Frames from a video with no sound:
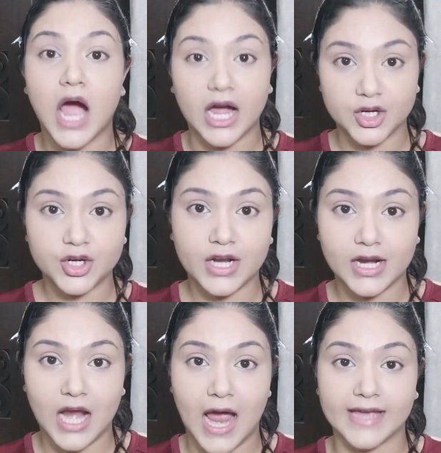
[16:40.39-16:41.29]
under
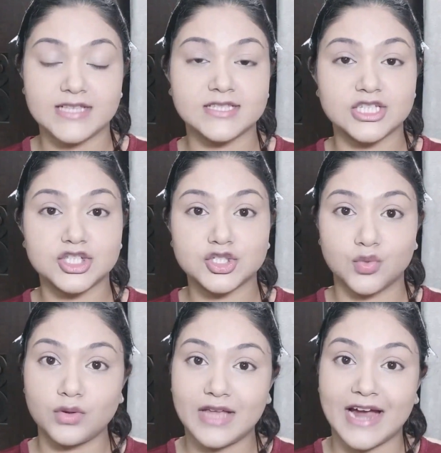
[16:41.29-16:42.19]
our eyes is
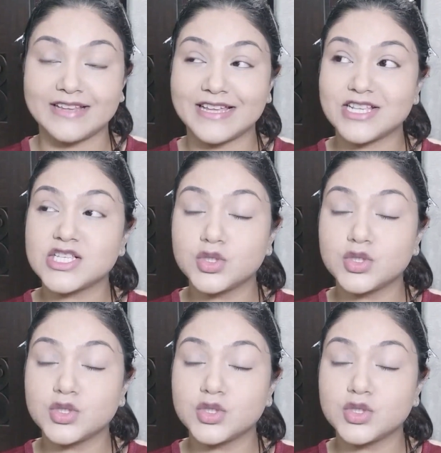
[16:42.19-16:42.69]
so that there is